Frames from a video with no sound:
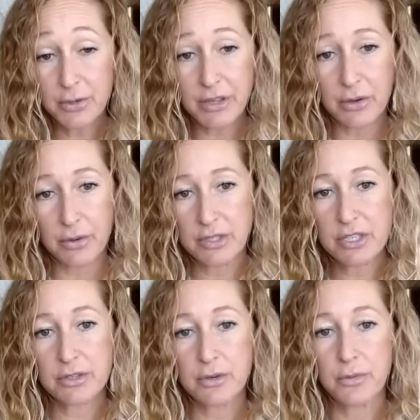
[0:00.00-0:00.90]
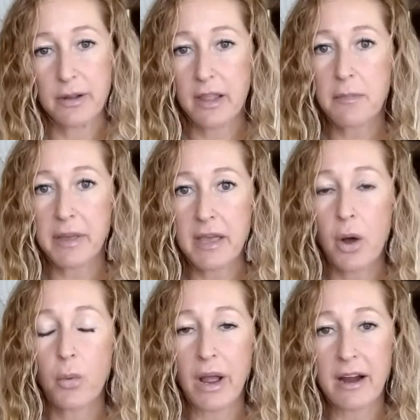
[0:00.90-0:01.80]
you to really be
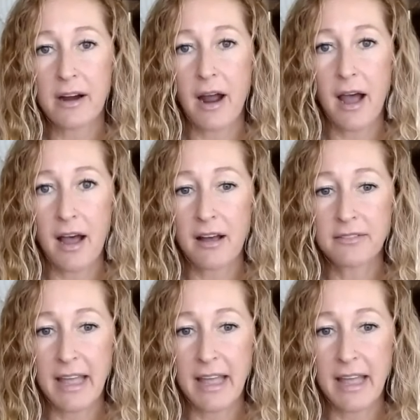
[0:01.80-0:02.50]
aware of,